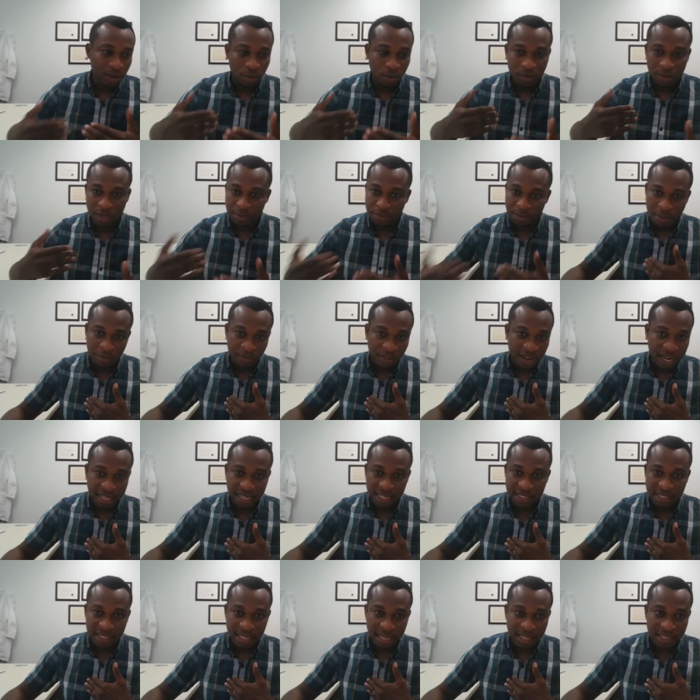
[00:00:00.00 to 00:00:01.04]
We provide
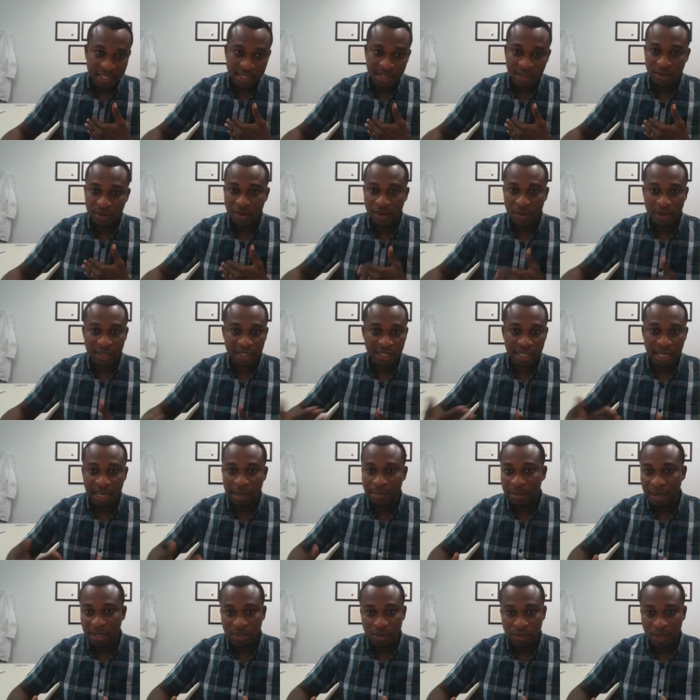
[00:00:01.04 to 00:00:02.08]
a test, the growers come back